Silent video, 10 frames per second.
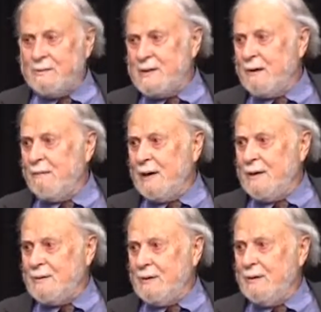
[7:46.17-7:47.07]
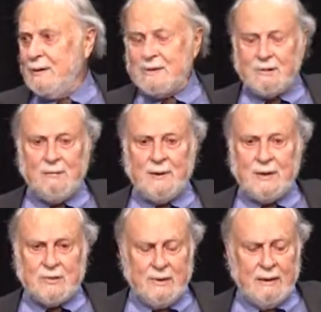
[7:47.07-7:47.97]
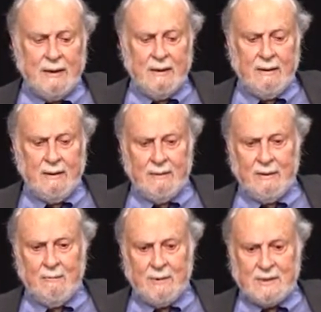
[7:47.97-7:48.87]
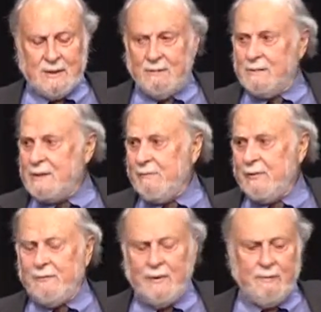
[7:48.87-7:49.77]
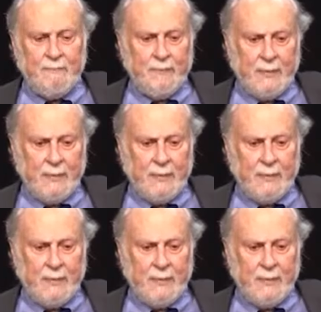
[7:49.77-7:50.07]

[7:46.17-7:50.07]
segregation and discrimination that we still suffered from.